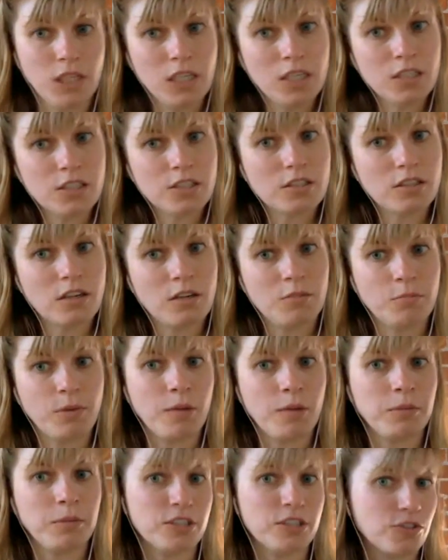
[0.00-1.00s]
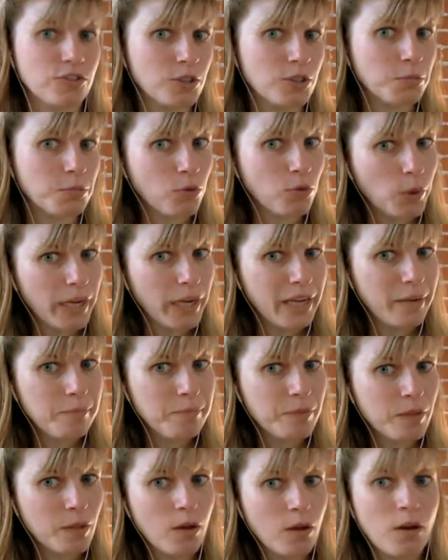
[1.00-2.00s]
to release and publish or
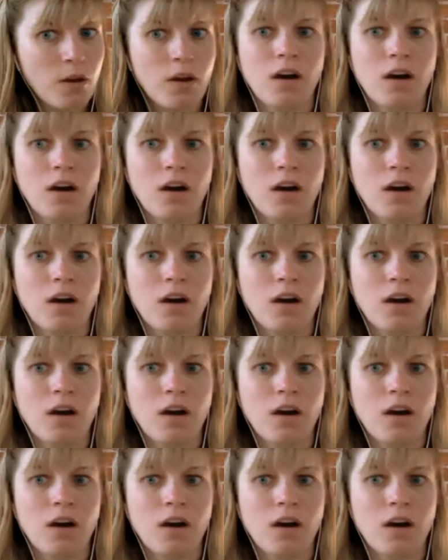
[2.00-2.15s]
deploy,